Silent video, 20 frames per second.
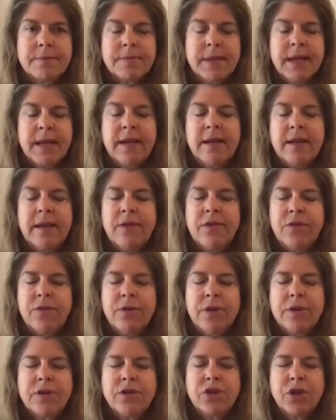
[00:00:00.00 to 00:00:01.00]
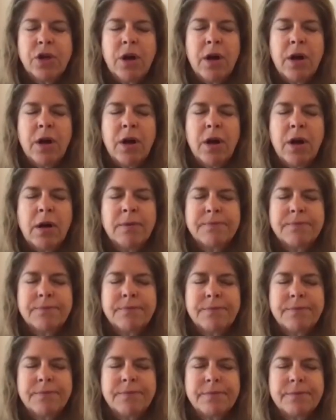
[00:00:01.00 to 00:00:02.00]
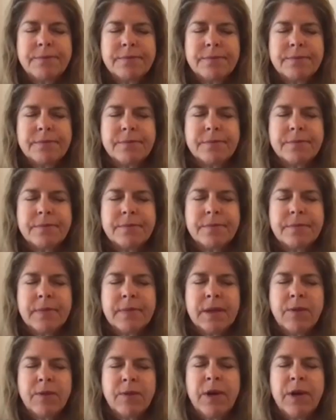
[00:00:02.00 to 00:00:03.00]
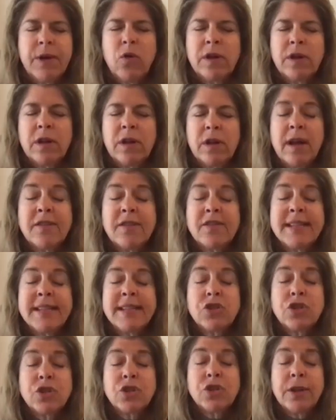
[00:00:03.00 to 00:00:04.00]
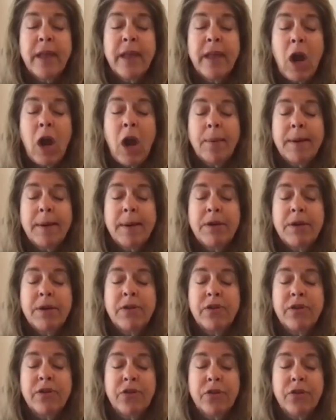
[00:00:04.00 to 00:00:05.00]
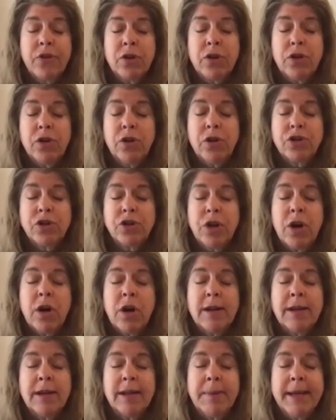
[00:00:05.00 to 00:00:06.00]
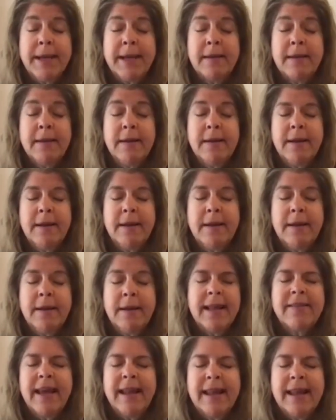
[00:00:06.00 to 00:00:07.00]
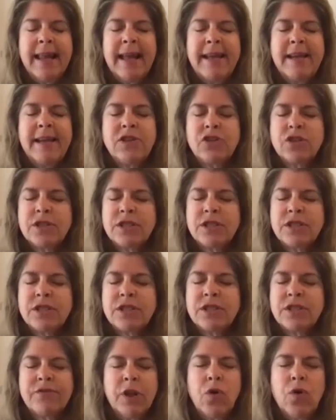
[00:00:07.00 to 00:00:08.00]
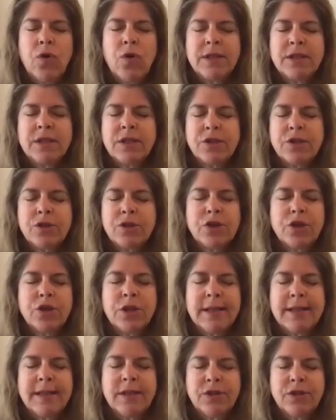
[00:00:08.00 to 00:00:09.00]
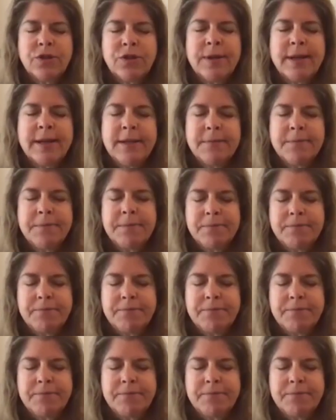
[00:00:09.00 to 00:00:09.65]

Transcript: And in through your jaw. We hold a lot of tension there. Maybe just circle your jaw a little bit. Let that light just flow and circle into it.